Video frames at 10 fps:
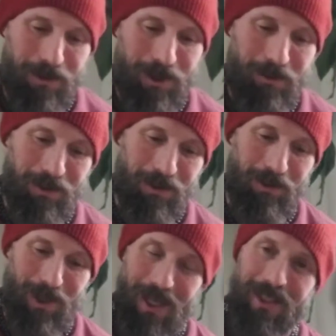it was a
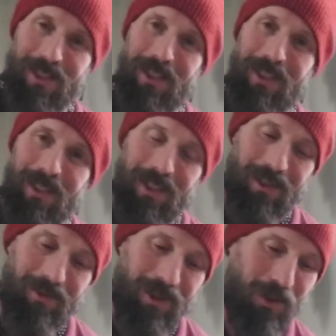lesson. And then
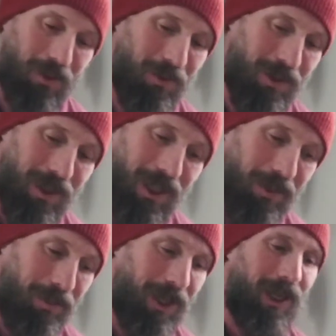as soon as I
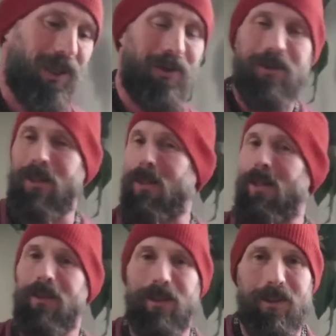got back, I was like, all
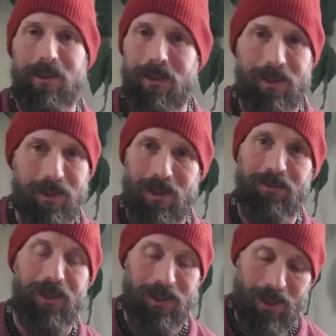right, this is the
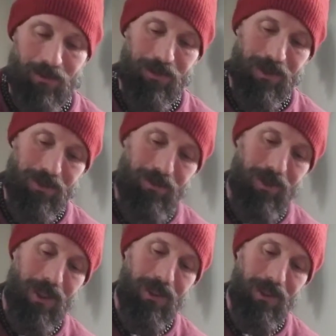stuff I definitely do
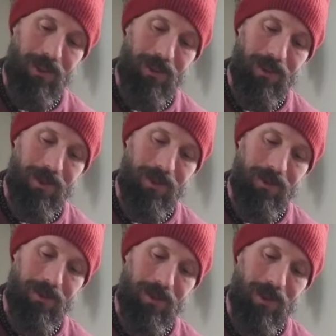not need.
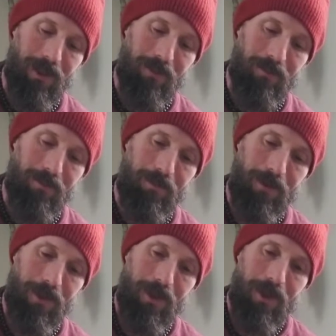And,
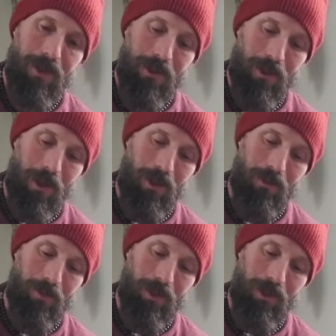
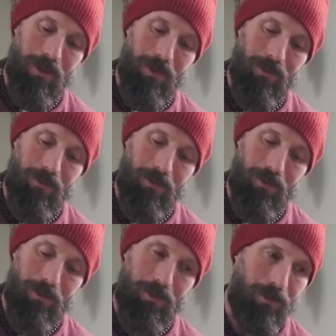started really going
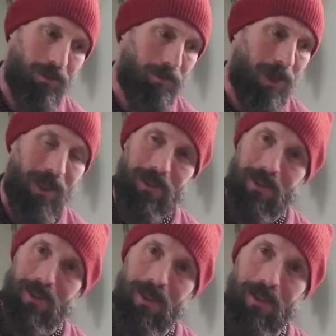through the
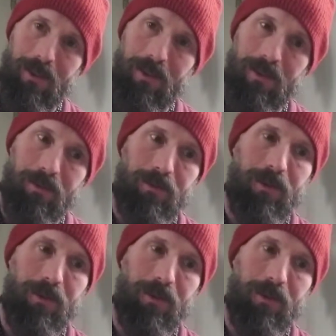mindset of,